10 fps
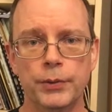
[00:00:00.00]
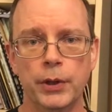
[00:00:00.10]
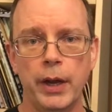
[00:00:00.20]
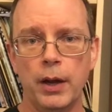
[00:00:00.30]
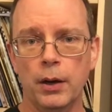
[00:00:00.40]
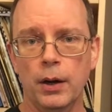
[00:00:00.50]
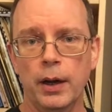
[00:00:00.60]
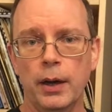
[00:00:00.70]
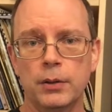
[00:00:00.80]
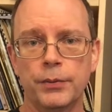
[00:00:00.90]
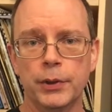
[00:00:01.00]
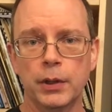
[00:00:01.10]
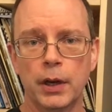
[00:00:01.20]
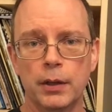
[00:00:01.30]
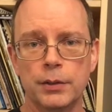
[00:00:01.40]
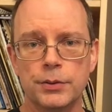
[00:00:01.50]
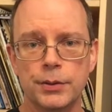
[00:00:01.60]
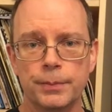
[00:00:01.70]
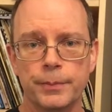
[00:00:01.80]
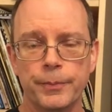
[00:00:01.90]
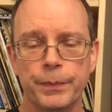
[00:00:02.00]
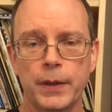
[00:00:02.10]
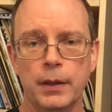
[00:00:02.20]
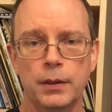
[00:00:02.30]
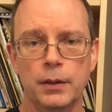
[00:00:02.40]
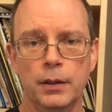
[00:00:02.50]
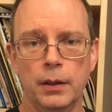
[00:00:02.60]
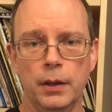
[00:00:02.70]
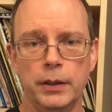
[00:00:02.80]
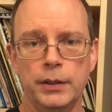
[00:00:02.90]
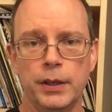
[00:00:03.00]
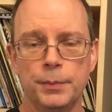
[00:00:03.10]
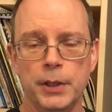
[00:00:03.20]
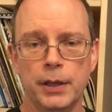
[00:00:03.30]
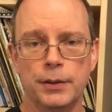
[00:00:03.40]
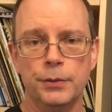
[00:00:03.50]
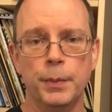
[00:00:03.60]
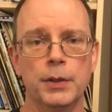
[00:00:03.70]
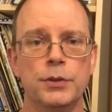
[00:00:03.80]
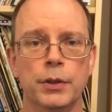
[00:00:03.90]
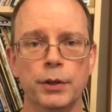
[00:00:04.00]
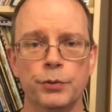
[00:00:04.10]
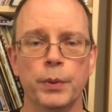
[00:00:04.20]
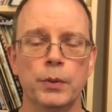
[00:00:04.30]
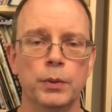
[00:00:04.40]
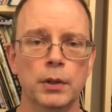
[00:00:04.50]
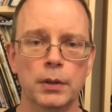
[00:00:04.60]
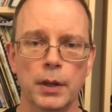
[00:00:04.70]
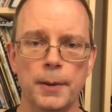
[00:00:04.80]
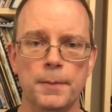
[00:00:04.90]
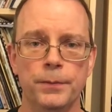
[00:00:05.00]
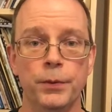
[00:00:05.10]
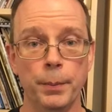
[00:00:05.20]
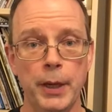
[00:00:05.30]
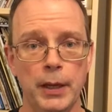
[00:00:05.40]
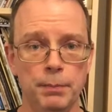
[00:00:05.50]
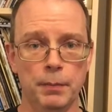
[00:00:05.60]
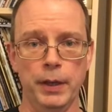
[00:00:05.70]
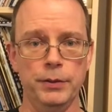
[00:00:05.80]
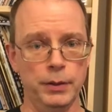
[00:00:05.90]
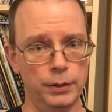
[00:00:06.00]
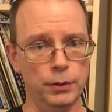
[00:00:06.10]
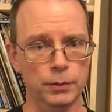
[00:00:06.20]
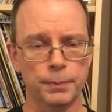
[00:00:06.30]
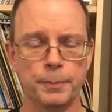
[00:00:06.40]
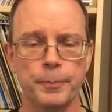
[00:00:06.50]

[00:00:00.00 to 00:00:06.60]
of your air out of your lungs in an attempt to get this buzz. So here's what it would look like for me as an adult.